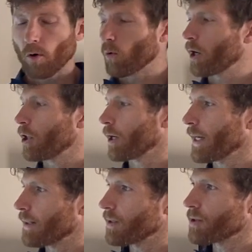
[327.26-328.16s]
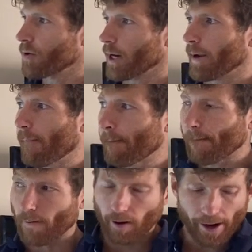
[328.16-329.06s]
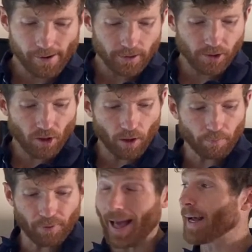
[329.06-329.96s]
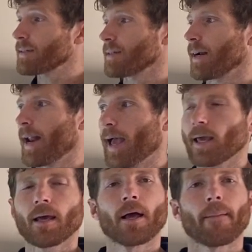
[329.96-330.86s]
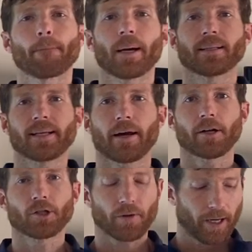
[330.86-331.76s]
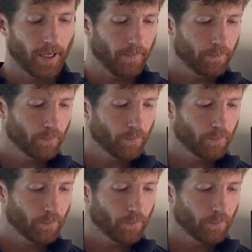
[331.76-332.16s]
we're going to look at this story. Okay, this is called Black Sunday by Tarantrina.